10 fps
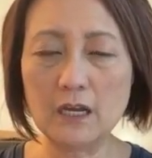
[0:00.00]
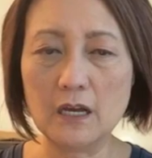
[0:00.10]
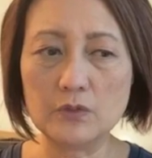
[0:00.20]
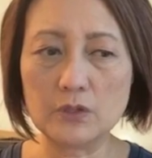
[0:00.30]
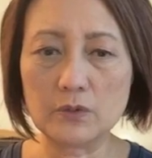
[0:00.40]

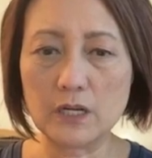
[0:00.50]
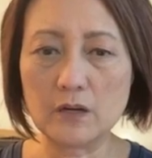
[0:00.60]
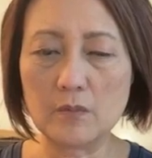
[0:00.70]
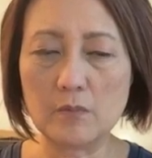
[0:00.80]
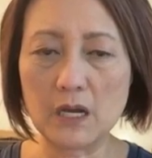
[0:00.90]
during
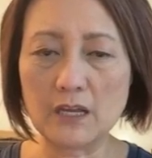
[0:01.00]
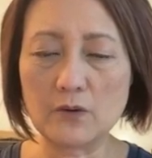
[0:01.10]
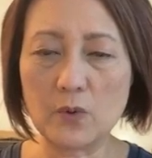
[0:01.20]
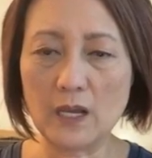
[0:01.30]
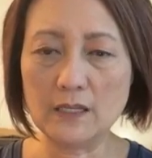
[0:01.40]
my
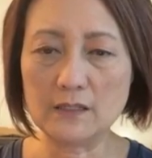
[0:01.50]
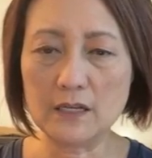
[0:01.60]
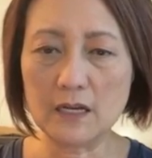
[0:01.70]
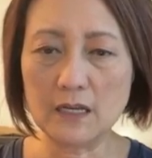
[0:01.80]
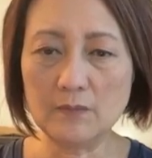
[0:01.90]
quiet
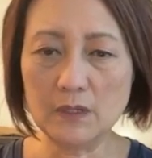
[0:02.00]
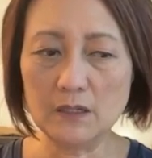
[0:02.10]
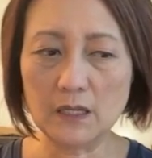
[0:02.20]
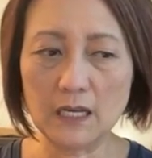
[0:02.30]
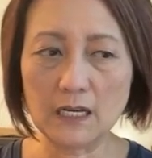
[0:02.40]
time
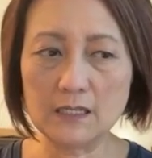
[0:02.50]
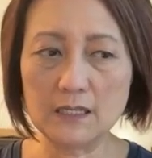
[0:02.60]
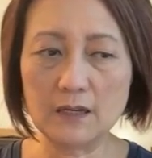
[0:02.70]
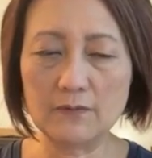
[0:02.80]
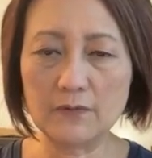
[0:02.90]
and I see
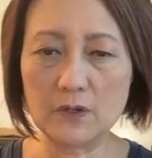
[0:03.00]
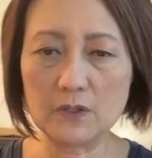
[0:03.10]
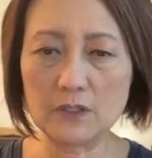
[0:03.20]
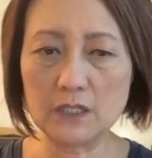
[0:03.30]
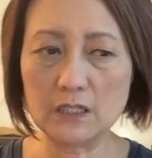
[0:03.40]
a verse
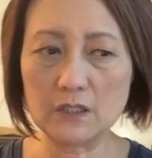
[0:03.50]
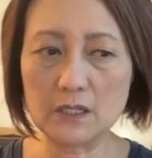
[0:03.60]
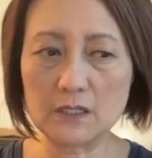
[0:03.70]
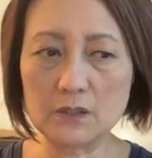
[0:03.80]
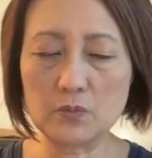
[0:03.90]
that
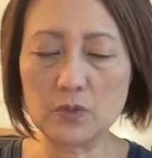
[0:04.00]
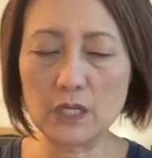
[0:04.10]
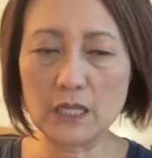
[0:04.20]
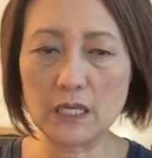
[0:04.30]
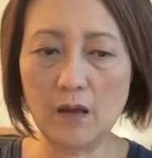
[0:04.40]
just
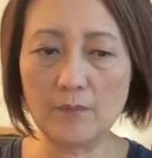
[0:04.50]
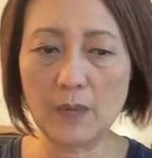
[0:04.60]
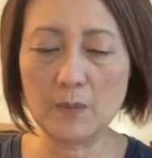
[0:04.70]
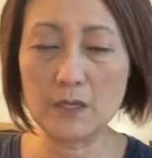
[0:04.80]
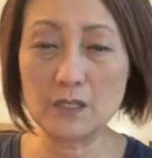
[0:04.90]
really
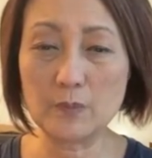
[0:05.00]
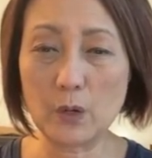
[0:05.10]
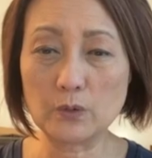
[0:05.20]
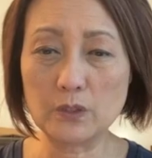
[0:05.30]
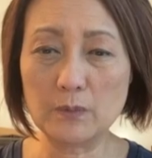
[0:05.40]
maybe spoke
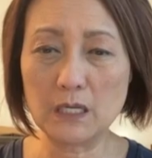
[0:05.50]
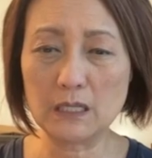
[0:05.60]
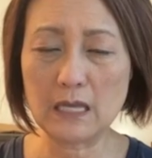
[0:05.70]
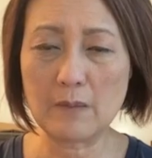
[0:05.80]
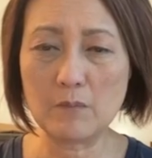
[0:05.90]
to me at
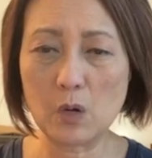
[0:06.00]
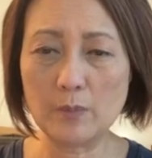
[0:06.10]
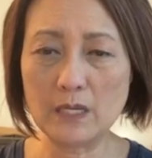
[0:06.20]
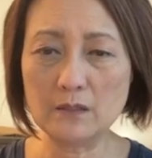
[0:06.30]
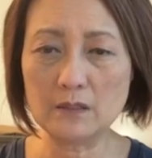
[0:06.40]
that
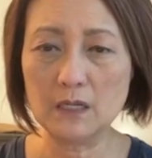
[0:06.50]
moment,